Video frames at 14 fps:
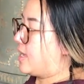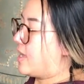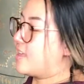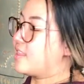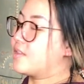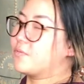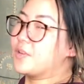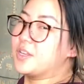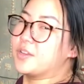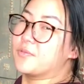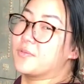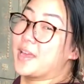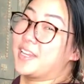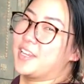And then when you're
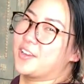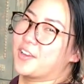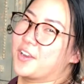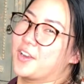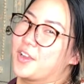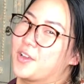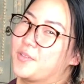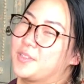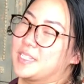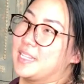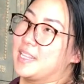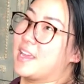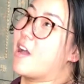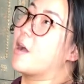ready, you're going to go into
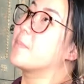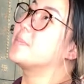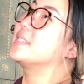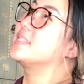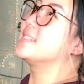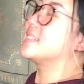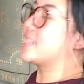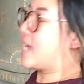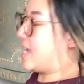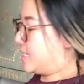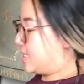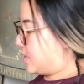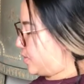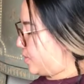the opposite
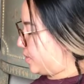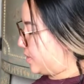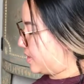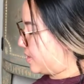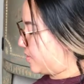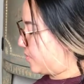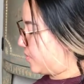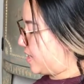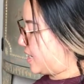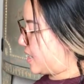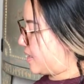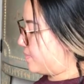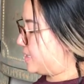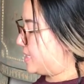side. Soles of the feet
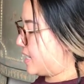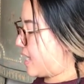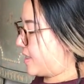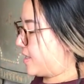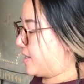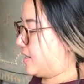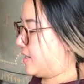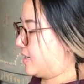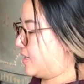come together.